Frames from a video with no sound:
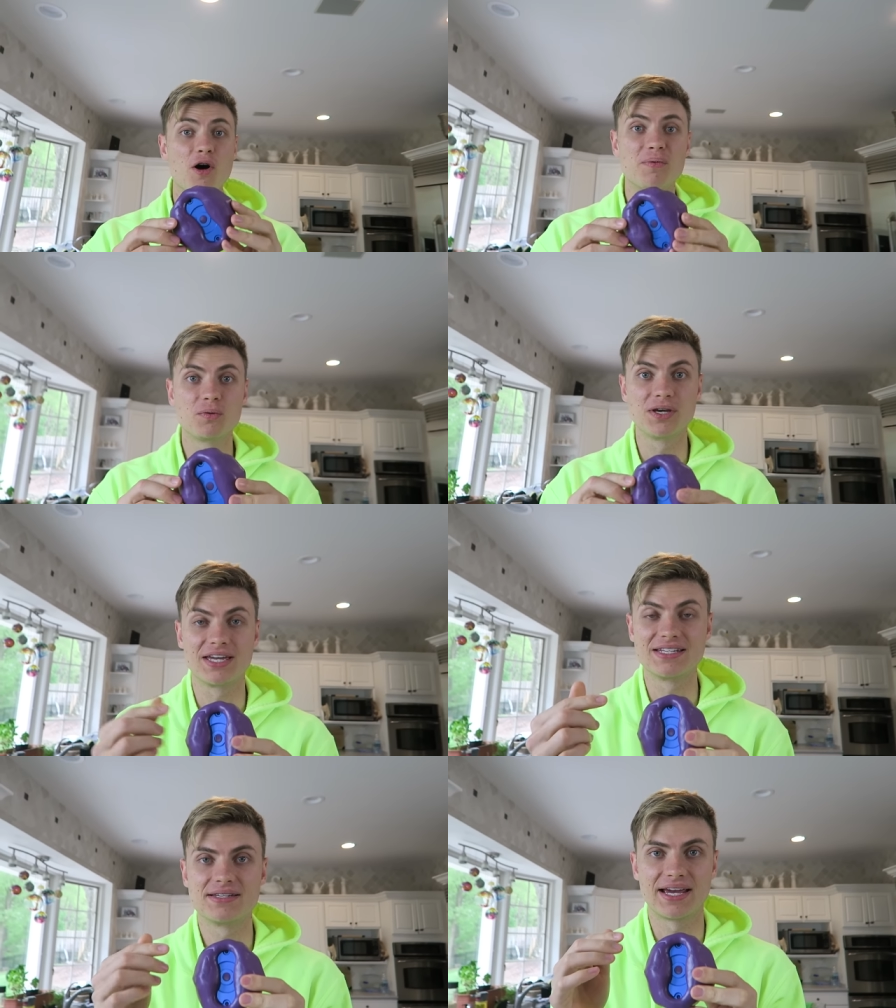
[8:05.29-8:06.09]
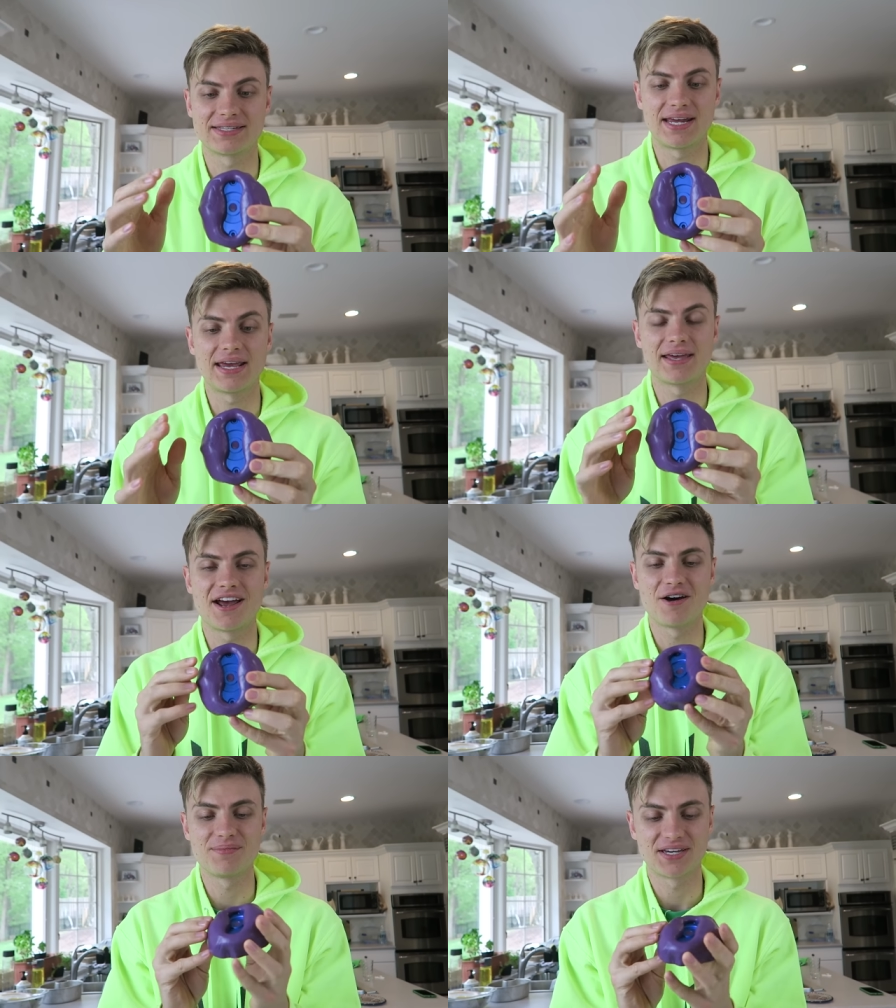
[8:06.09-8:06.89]
I'm hoping we can like take it
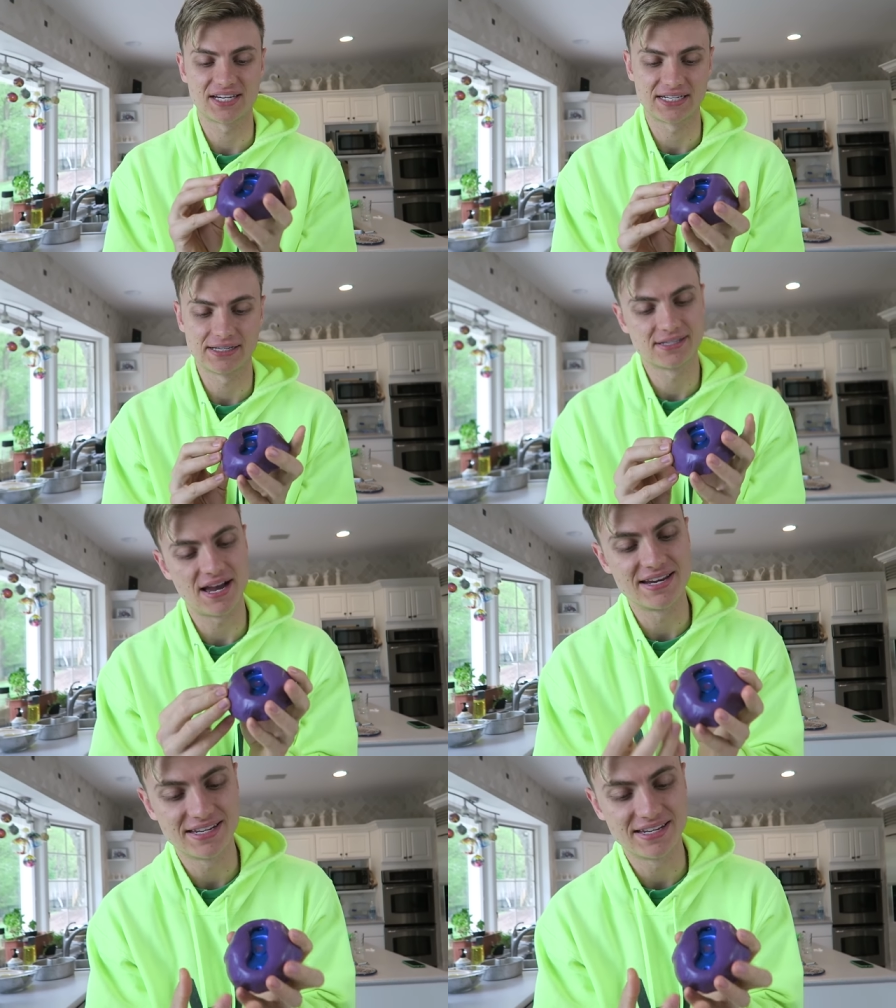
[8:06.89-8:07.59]
out because I